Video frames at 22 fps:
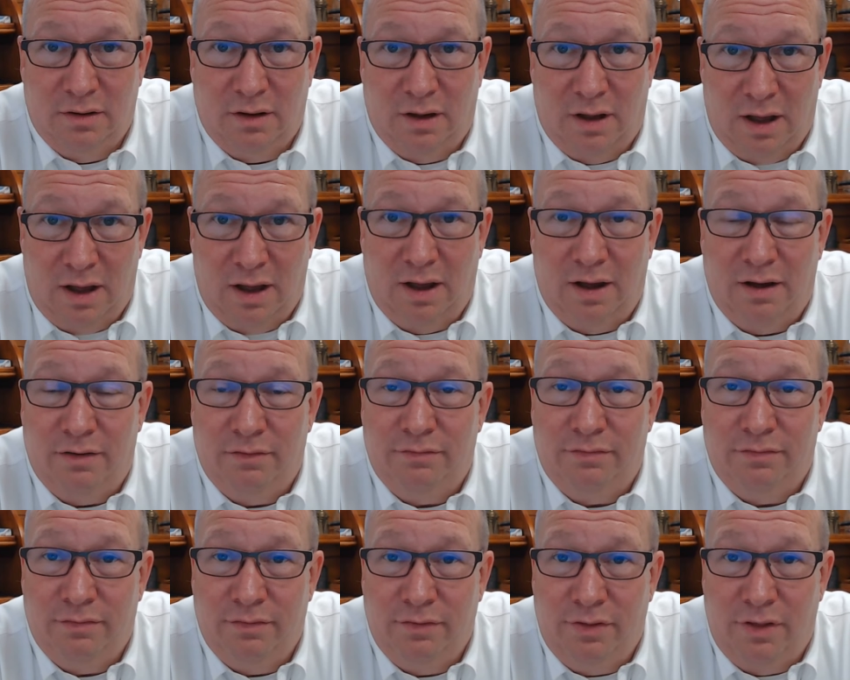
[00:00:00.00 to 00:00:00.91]
of
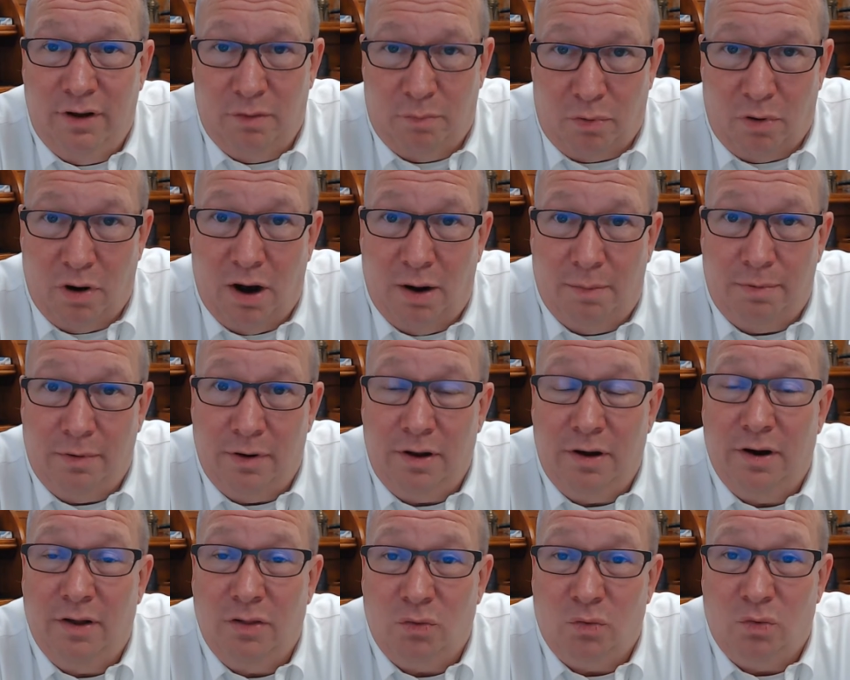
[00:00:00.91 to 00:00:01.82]
their property, in
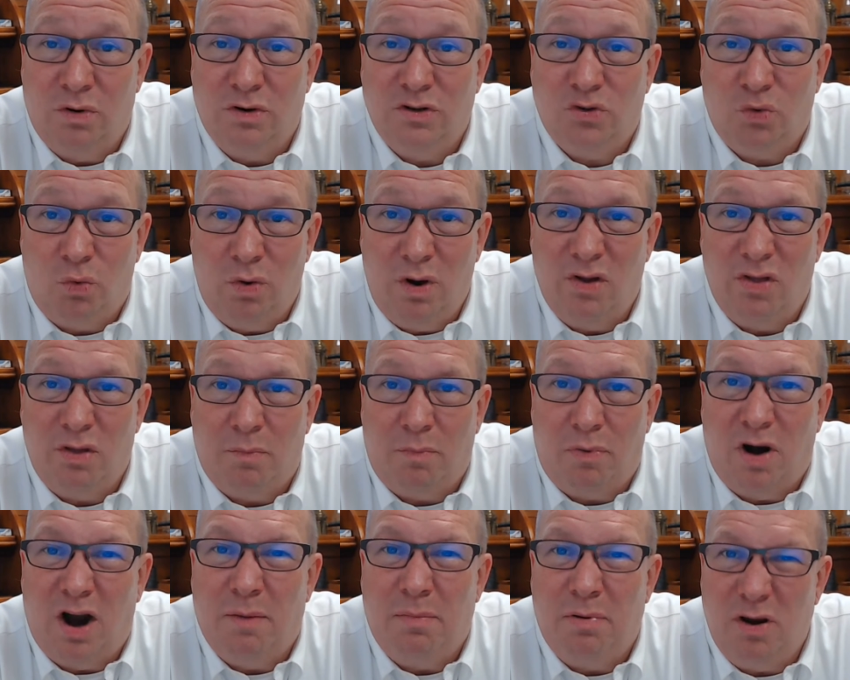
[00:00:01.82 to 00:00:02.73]
other words, where the
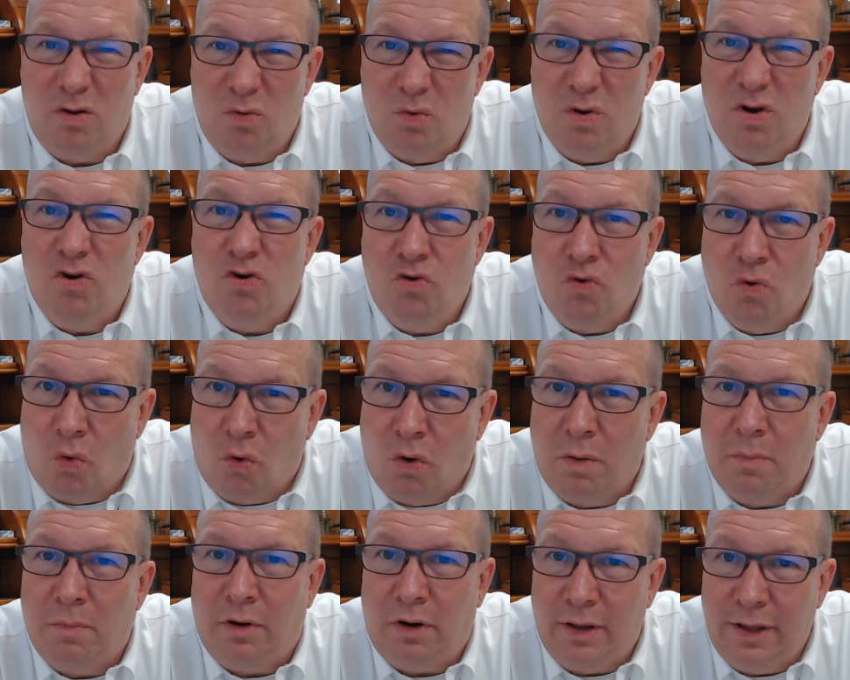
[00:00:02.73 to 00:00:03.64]
property would
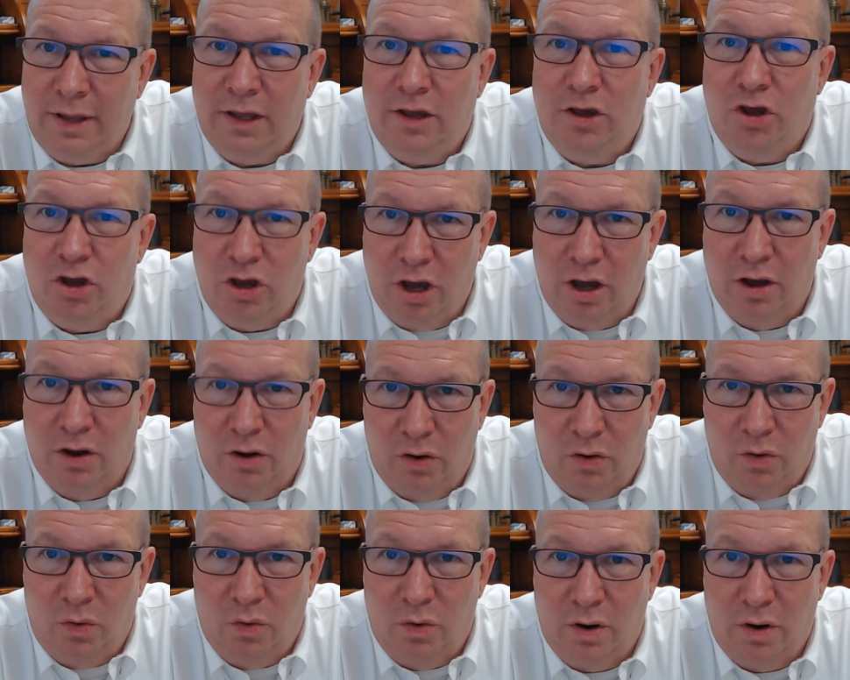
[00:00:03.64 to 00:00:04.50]
normally go,